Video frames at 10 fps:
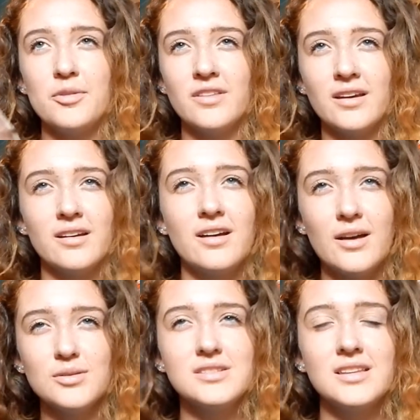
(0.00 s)
Like, I
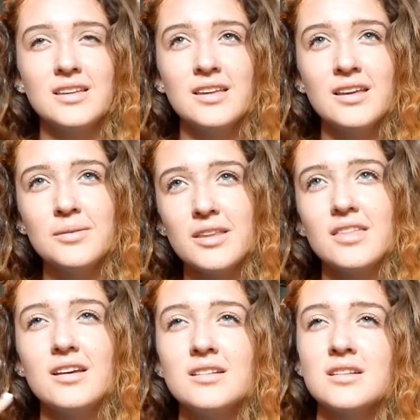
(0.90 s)
was thinking about
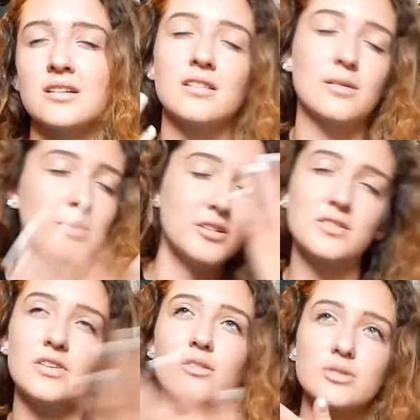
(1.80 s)
things, and then, like, Pierce the
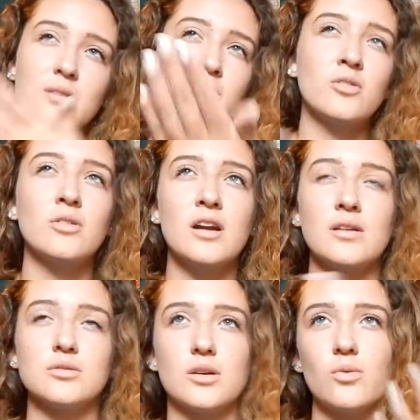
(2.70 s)
Veil was coming on, and I
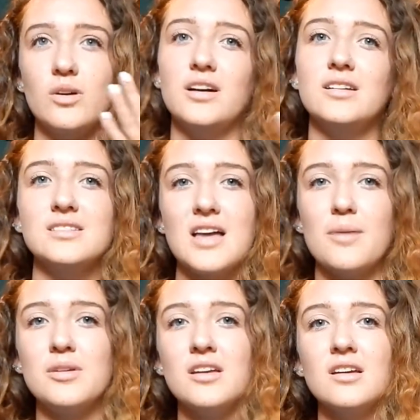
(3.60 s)
was like, what is
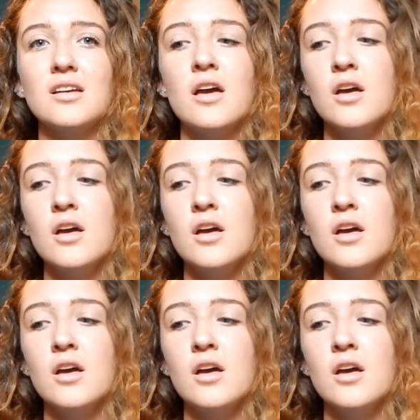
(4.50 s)
happening?